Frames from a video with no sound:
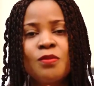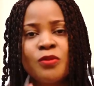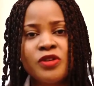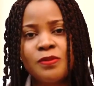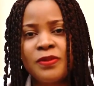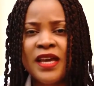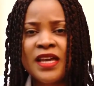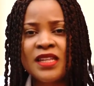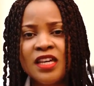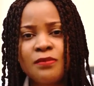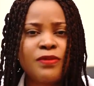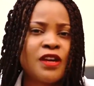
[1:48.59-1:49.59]
Multiply
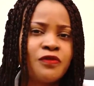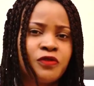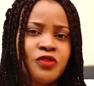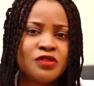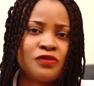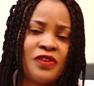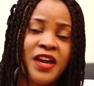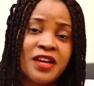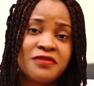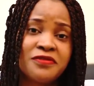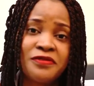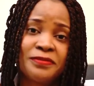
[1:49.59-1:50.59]
that by
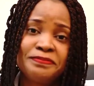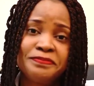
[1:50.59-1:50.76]
45.